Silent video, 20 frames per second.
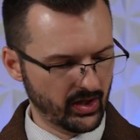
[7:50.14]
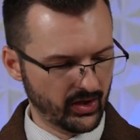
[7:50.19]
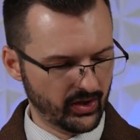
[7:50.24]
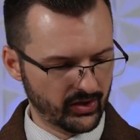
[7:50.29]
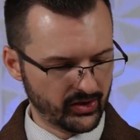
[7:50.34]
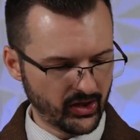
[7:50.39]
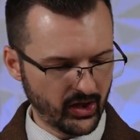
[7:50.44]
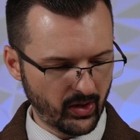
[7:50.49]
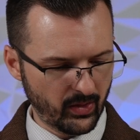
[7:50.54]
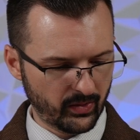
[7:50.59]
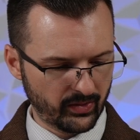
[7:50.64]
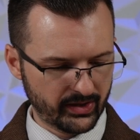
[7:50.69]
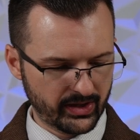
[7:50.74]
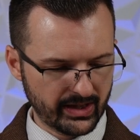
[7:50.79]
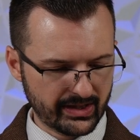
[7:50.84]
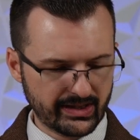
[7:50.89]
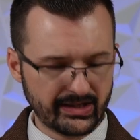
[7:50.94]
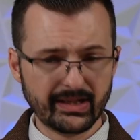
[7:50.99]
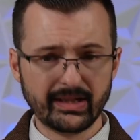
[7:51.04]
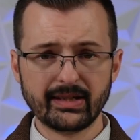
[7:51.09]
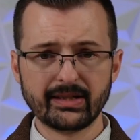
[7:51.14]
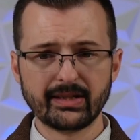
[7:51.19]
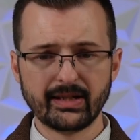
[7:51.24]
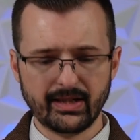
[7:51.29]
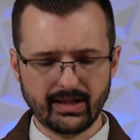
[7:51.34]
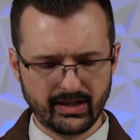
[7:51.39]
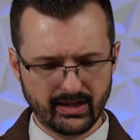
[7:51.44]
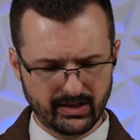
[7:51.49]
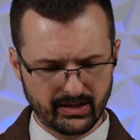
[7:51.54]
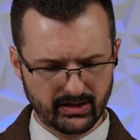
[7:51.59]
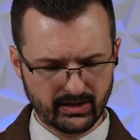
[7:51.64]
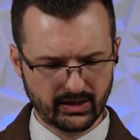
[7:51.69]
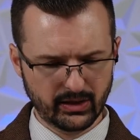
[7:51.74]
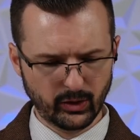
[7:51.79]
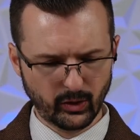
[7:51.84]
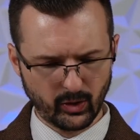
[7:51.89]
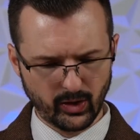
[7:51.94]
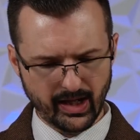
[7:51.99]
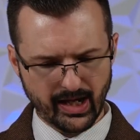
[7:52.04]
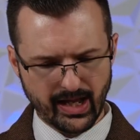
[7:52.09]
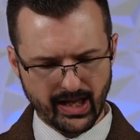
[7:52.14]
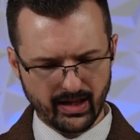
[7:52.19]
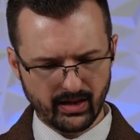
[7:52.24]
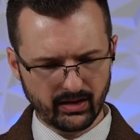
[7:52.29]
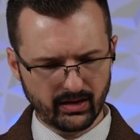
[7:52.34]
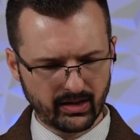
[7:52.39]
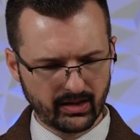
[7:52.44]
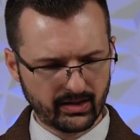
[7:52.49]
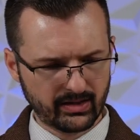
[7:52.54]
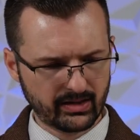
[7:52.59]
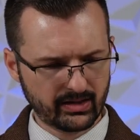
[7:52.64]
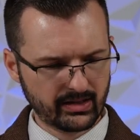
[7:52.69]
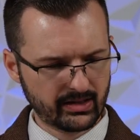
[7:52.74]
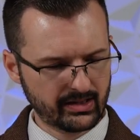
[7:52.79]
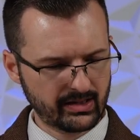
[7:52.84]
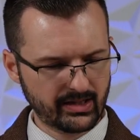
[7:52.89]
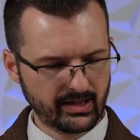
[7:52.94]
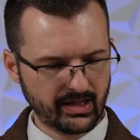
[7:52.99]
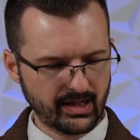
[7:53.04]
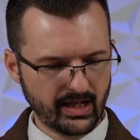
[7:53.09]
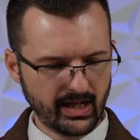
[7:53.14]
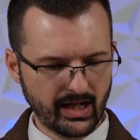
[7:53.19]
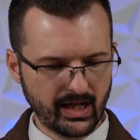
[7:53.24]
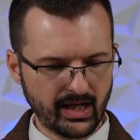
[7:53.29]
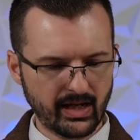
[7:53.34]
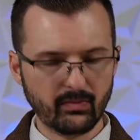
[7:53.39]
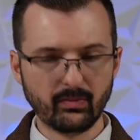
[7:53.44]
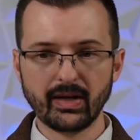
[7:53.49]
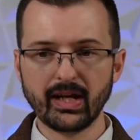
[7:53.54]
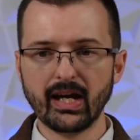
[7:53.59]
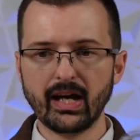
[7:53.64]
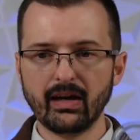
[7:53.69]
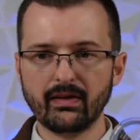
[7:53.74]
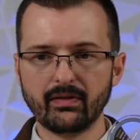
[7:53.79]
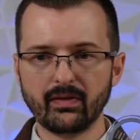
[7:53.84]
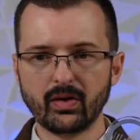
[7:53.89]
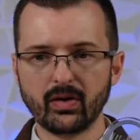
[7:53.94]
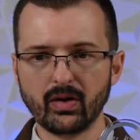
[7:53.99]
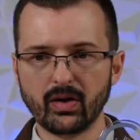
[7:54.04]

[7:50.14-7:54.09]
So this is L'Oreal, and we have